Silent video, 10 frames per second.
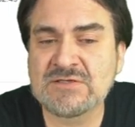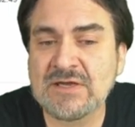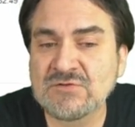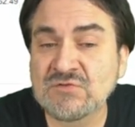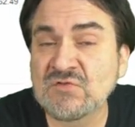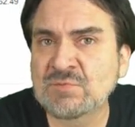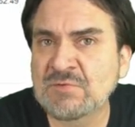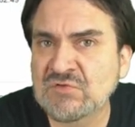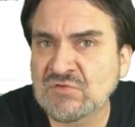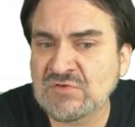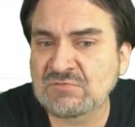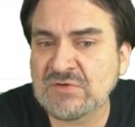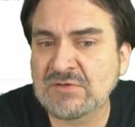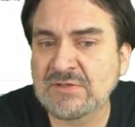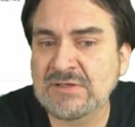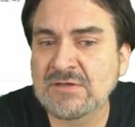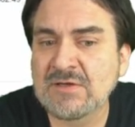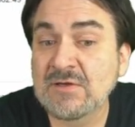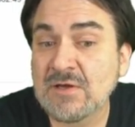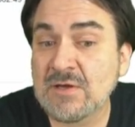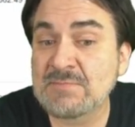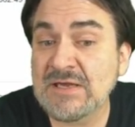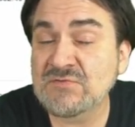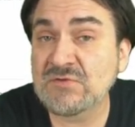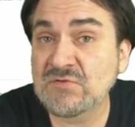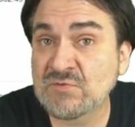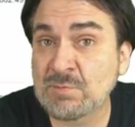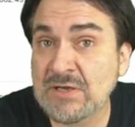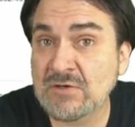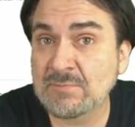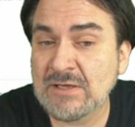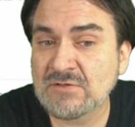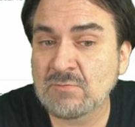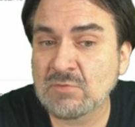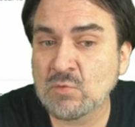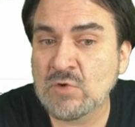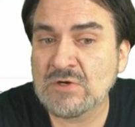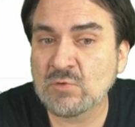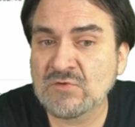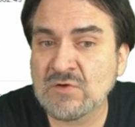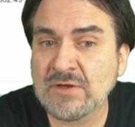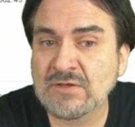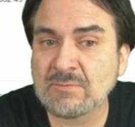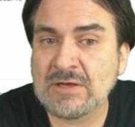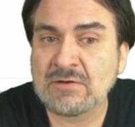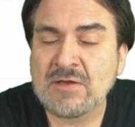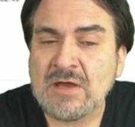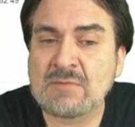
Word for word: Again, this is specifically Amazing Spider-Man number one we're talking about.